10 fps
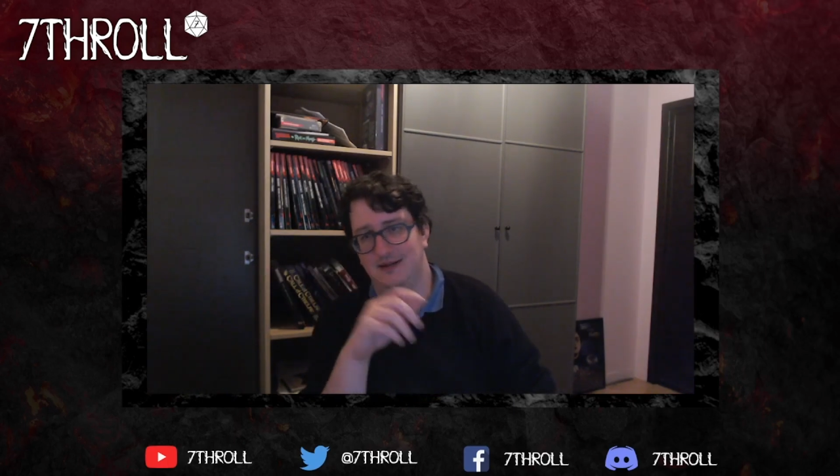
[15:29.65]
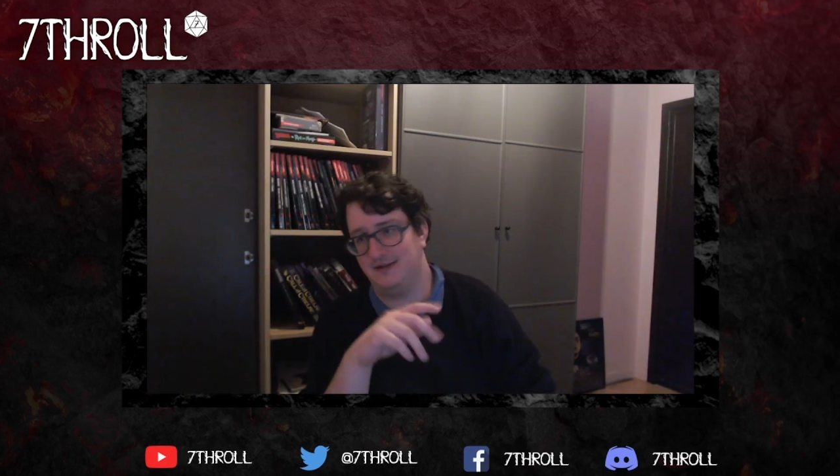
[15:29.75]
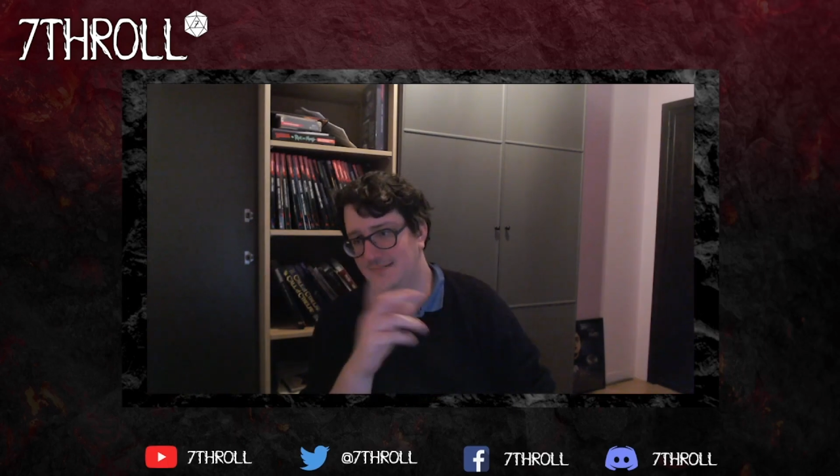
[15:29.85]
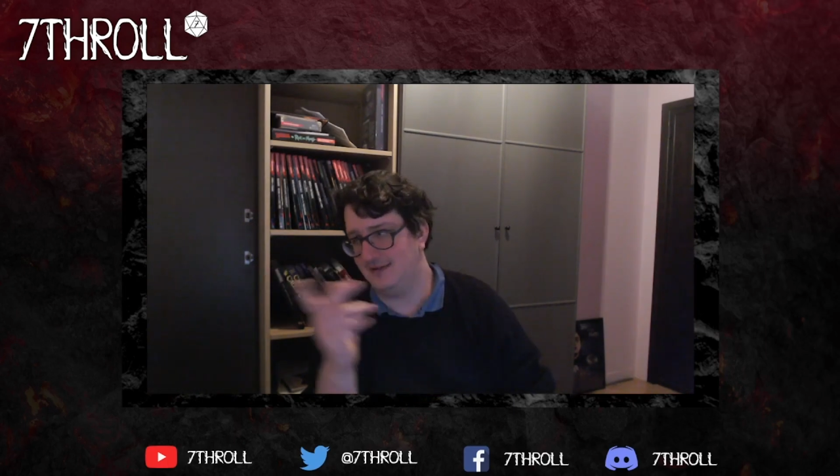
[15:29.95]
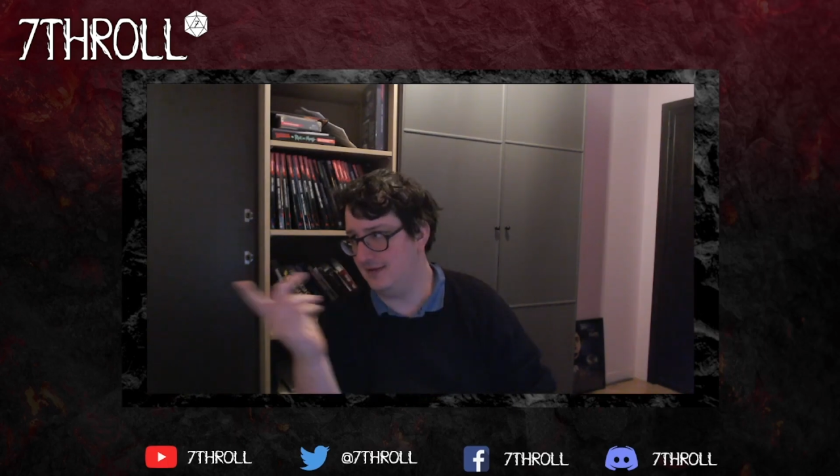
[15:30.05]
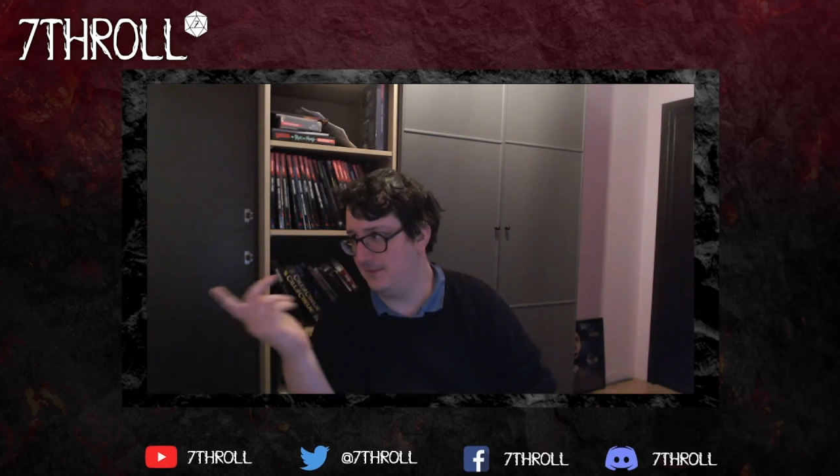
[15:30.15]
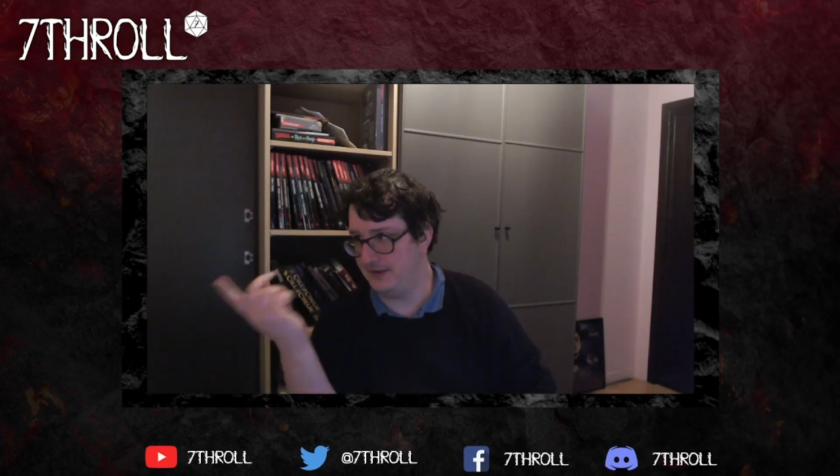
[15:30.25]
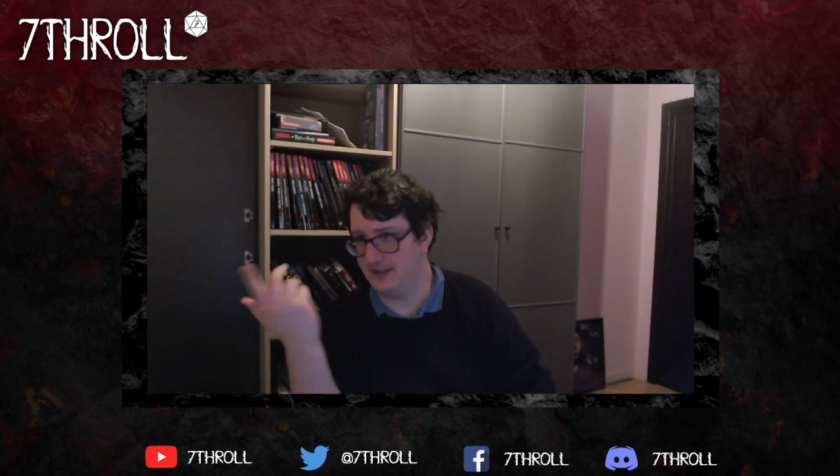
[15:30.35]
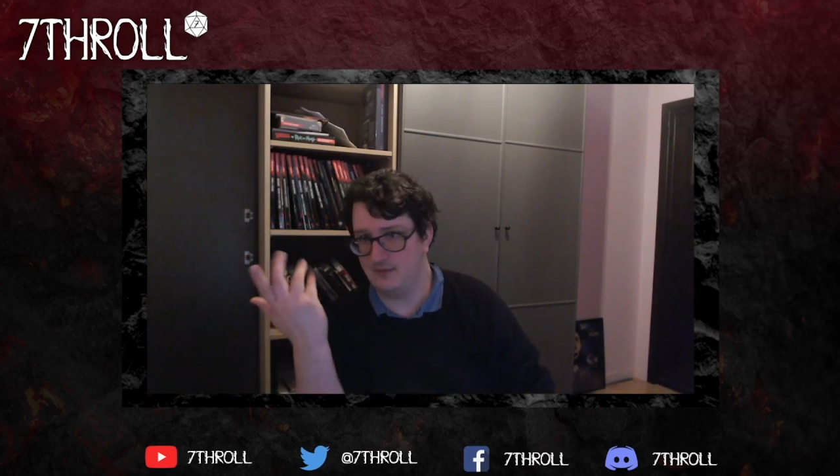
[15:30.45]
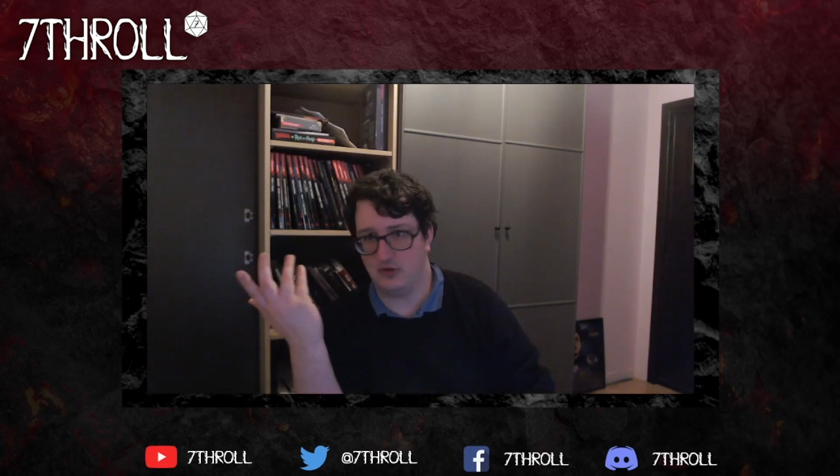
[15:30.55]
This is something
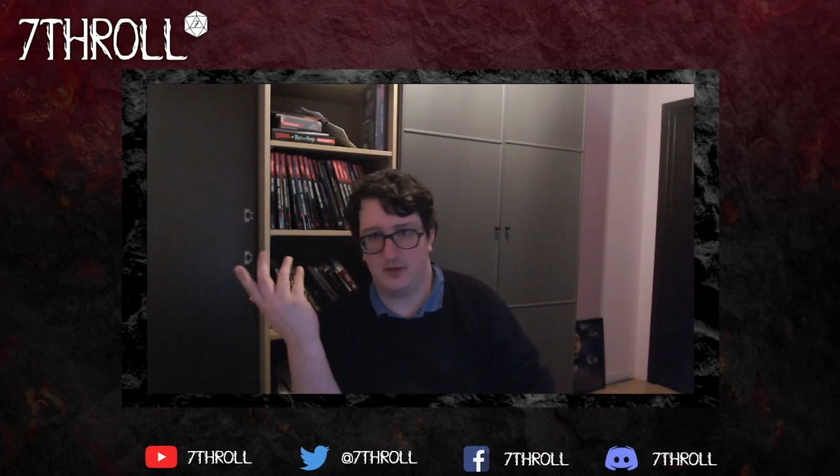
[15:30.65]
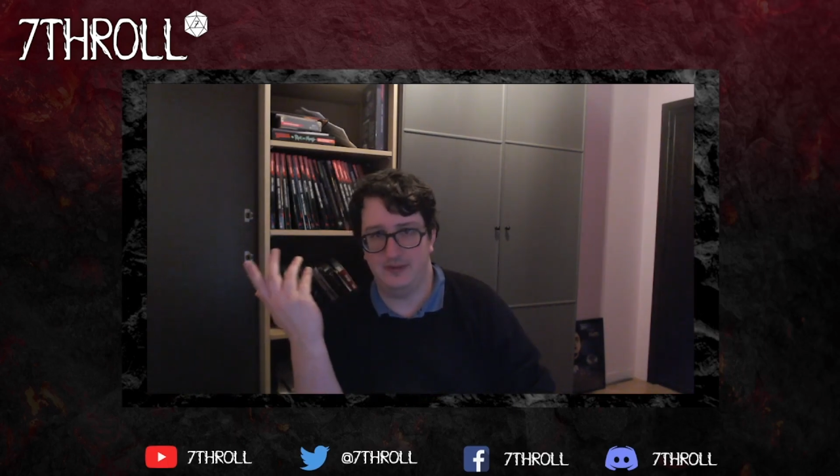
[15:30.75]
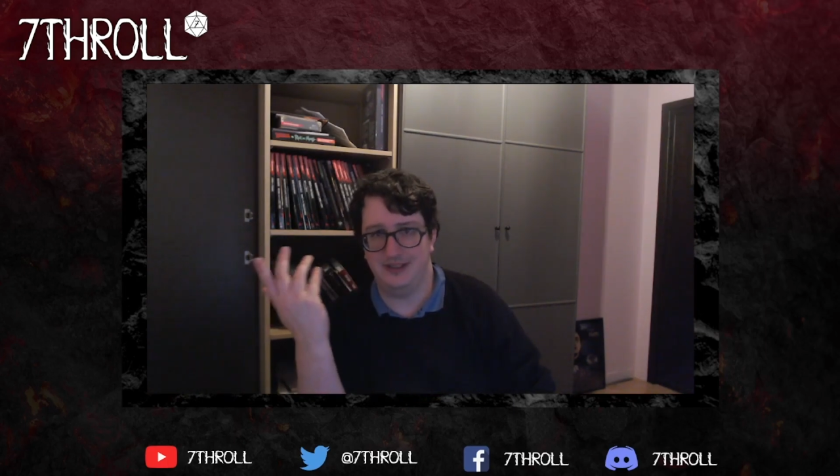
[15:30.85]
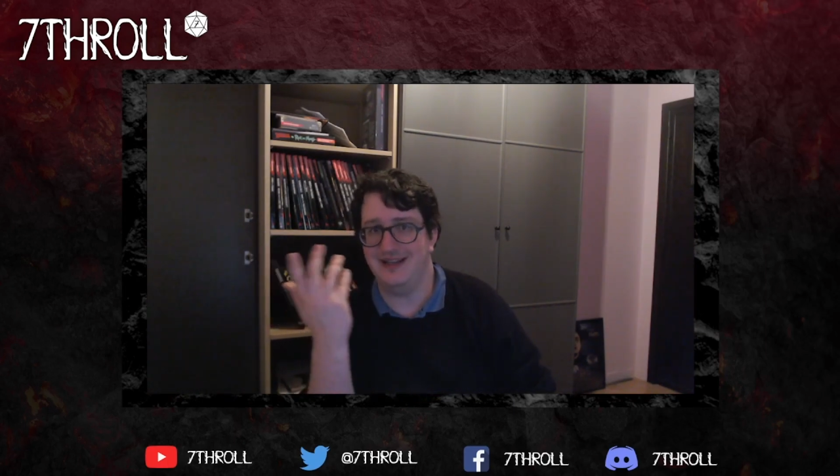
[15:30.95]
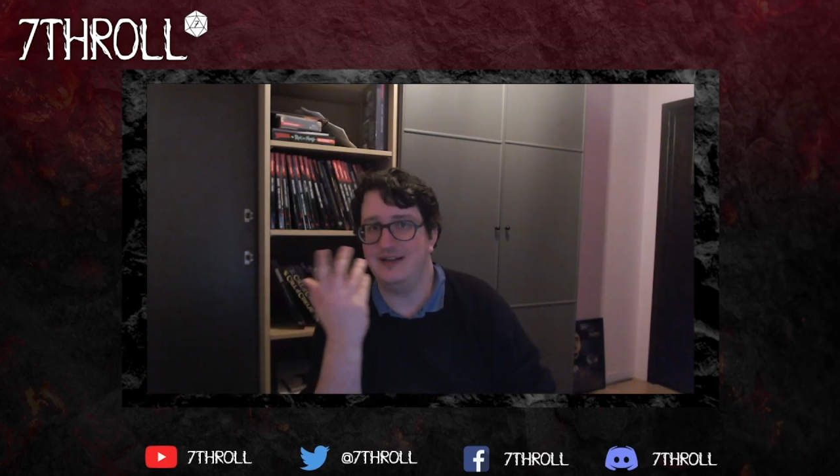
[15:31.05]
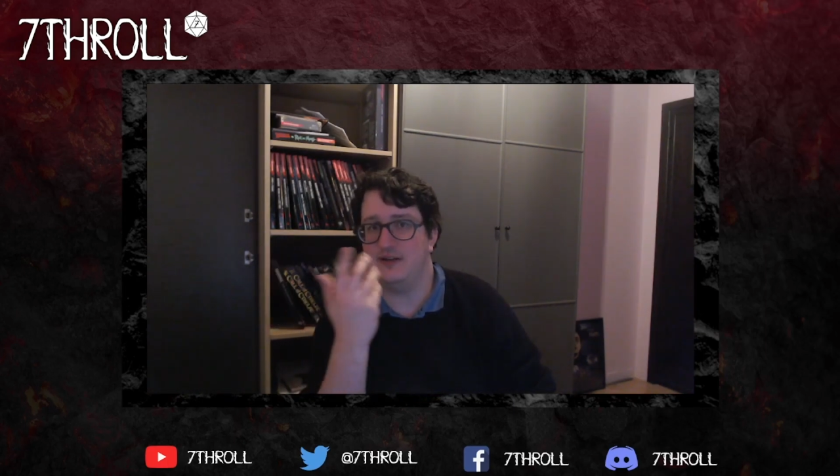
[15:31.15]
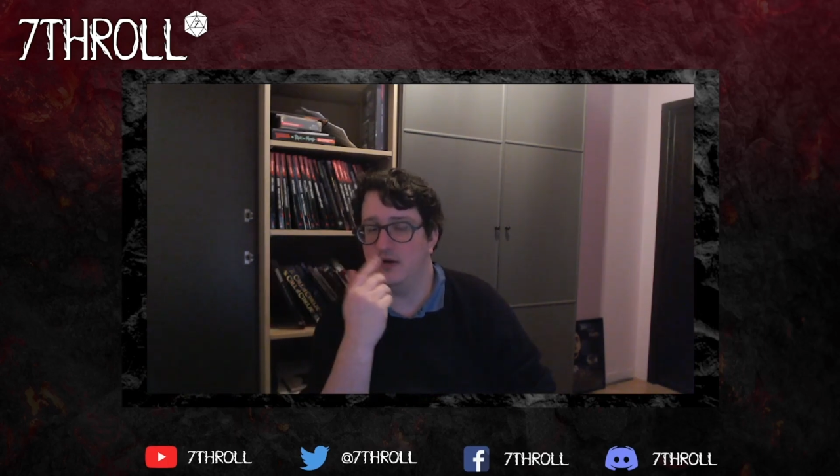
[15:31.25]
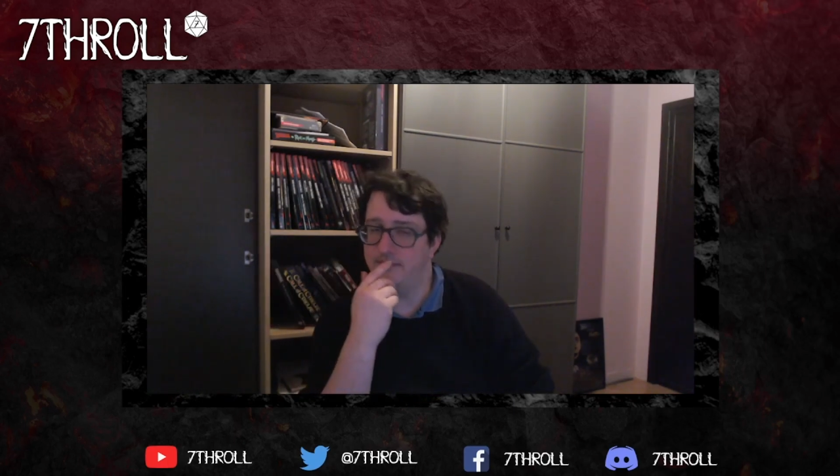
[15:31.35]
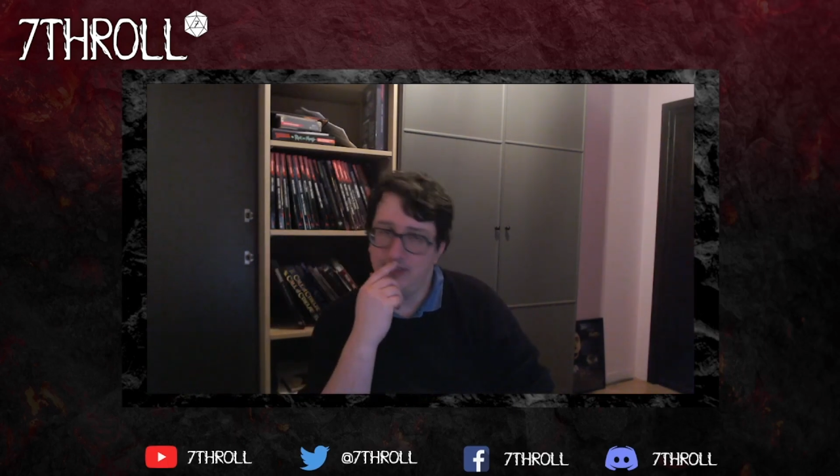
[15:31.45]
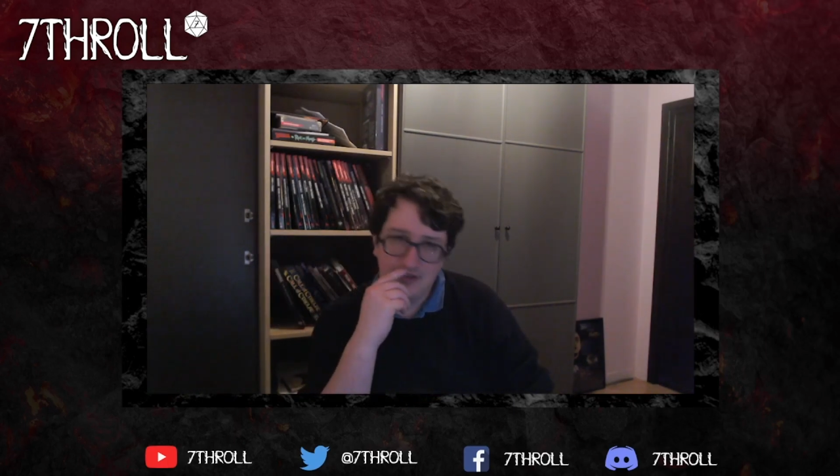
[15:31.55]
they probably nicked
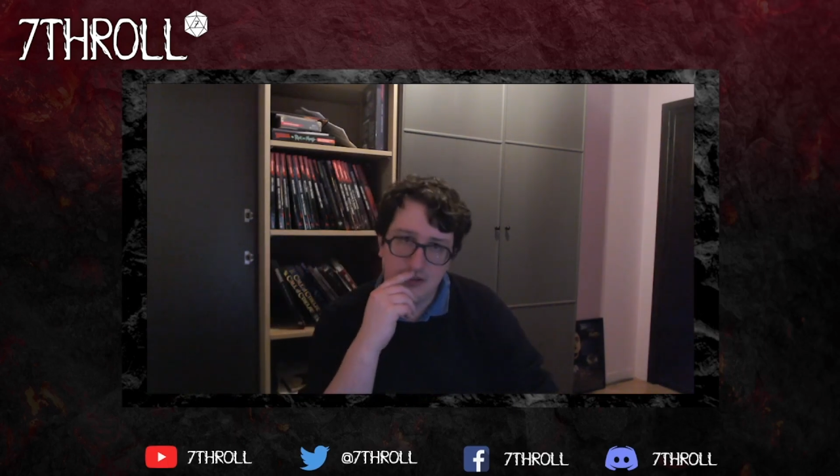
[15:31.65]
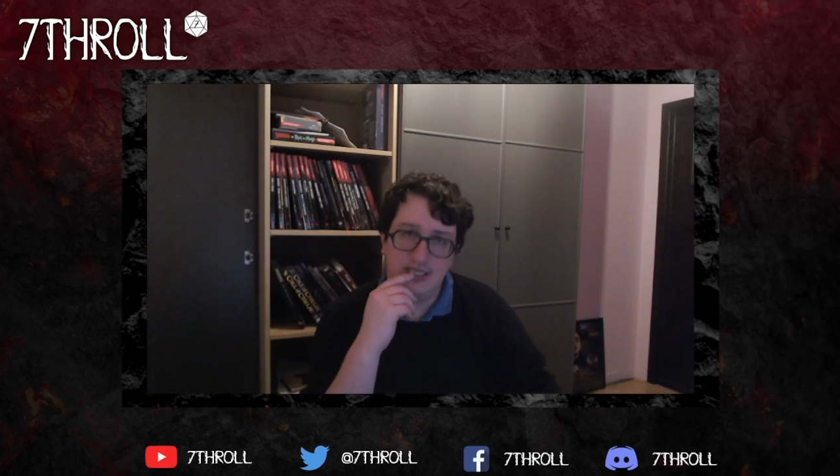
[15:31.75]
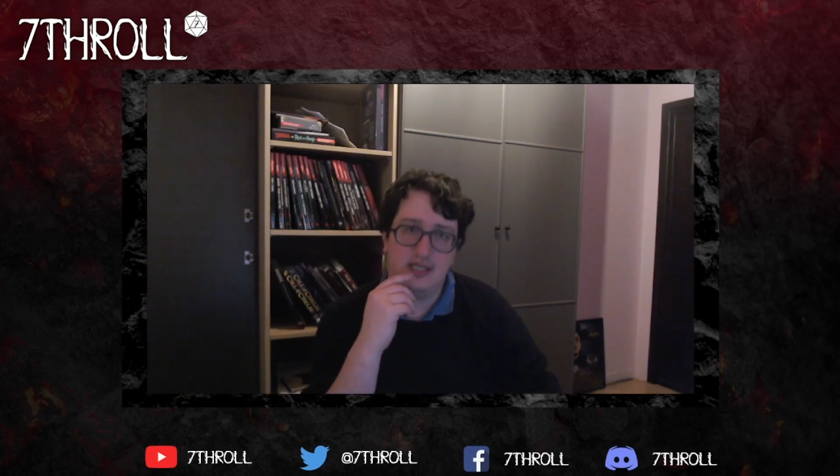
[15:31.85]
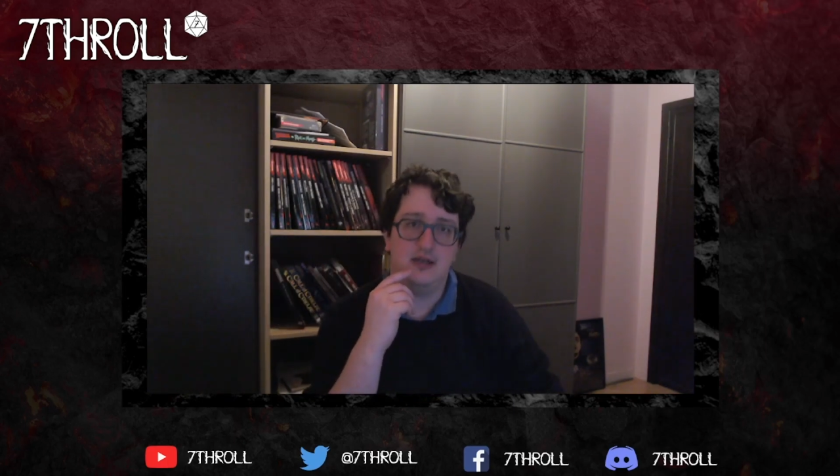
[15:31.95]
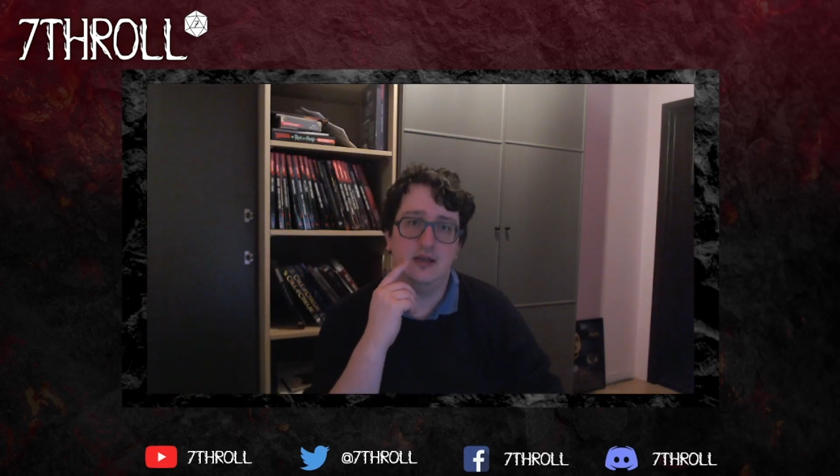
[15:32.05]
off the internet.